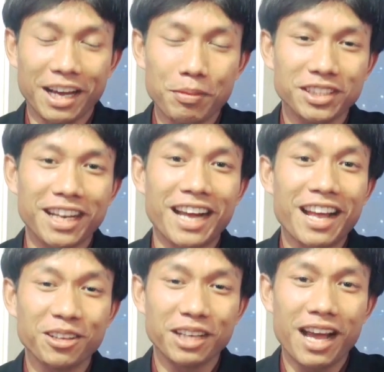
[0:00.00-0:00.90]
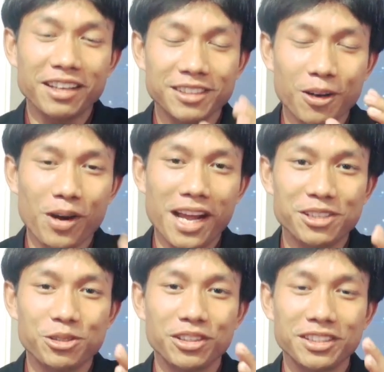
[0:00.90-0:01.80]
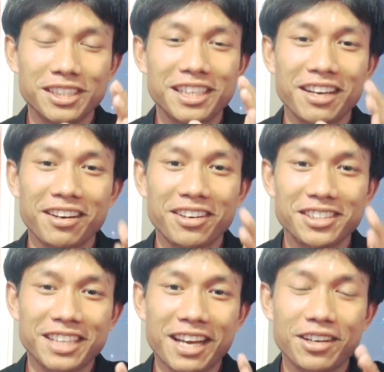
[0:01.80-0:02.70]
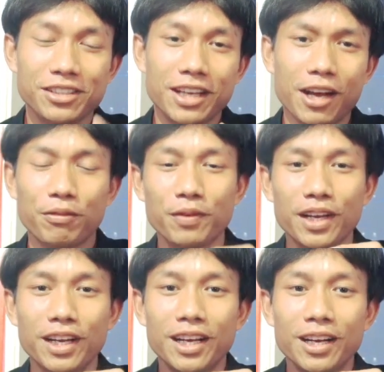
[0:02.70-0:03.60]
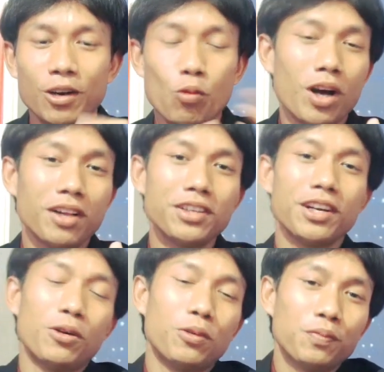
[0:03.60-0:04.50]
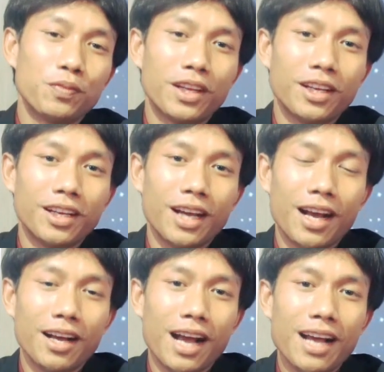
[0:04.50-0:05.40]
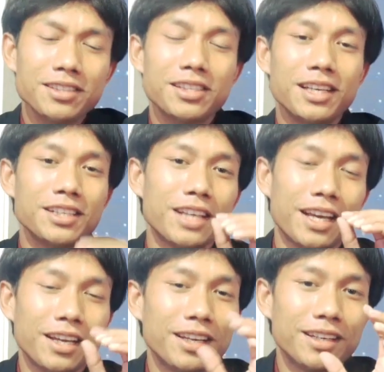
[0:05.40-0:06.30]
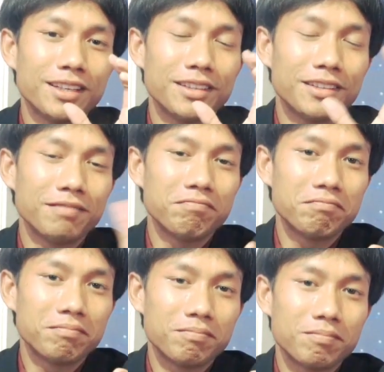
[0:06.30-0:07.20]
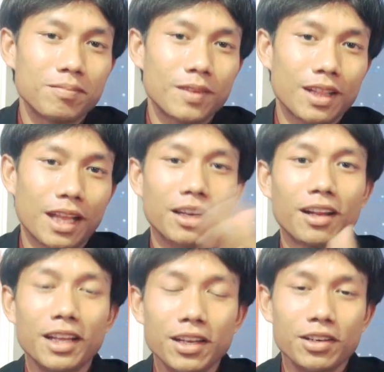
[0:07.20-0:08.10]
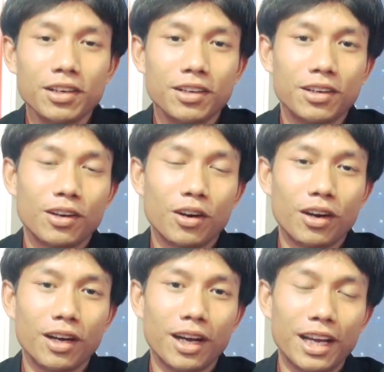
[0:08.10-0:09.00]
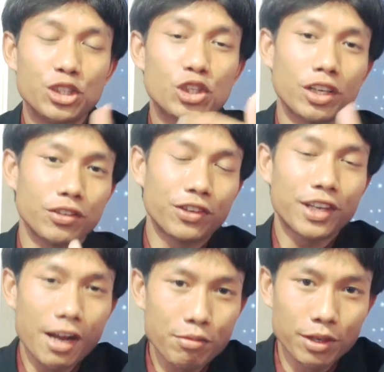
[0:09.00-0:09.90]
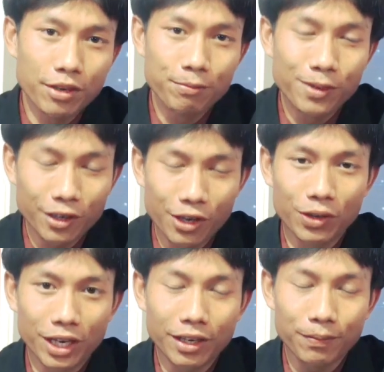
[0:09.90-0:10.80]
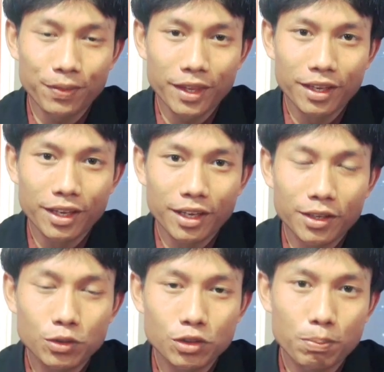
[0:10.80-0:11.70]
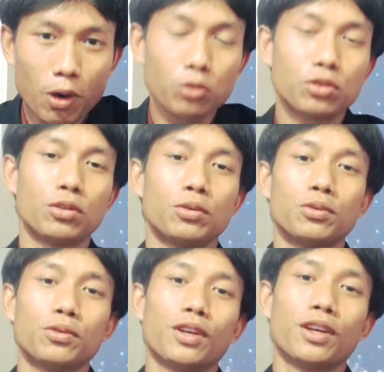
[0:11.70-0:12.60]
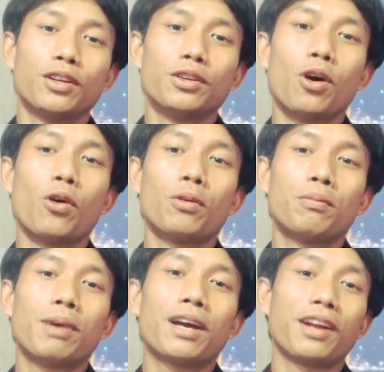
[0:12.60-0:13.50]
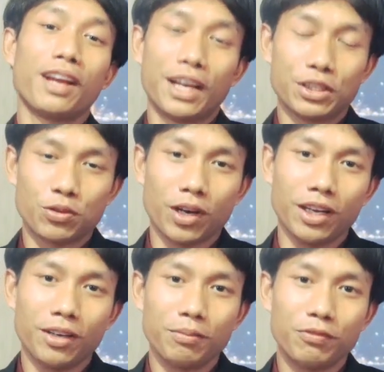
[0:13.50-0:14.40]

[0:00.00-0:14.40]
I mean, it's like as long as you, she can understand herself. Well, you know, uh, Asi is a like a leader uh, in charge of the government of Bulgaria. You're supposed to know better English, right?